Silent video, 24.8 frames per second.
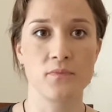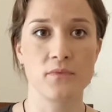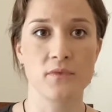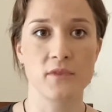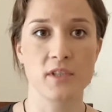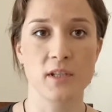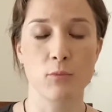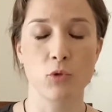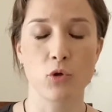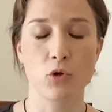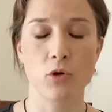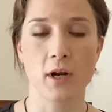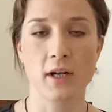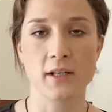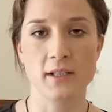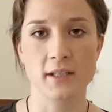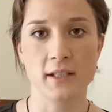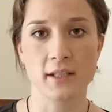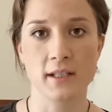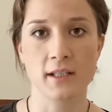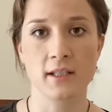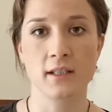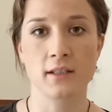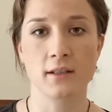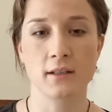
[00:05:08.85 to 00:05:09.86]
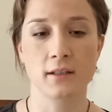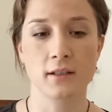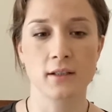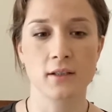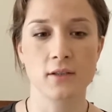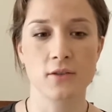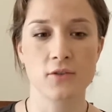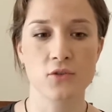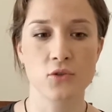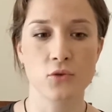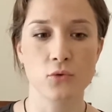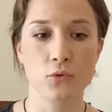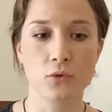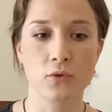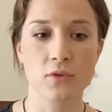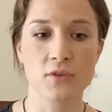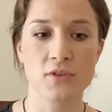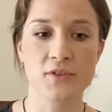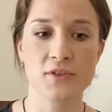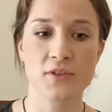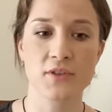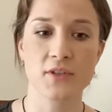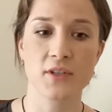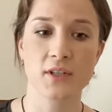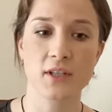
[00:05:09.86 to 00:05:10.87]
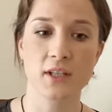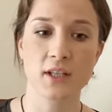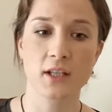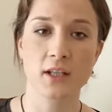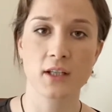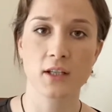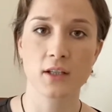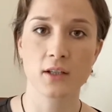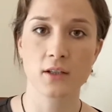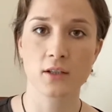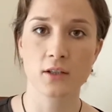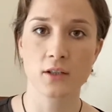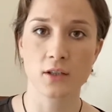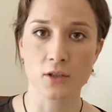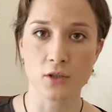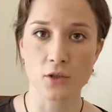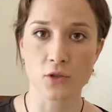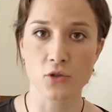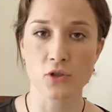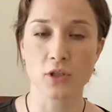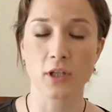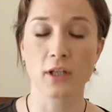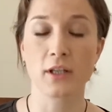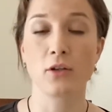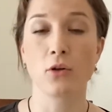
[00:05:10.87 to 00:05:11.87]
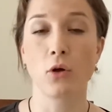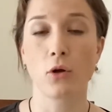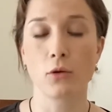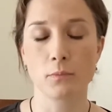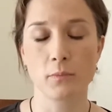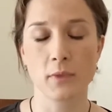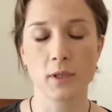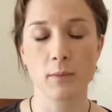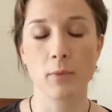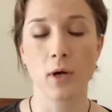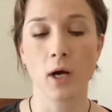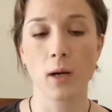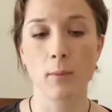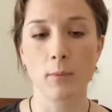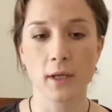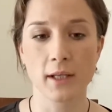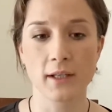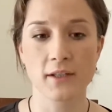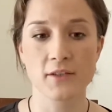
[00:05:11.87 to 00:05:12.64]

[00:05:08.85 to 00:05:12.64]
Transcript: democratic schools can usually not be public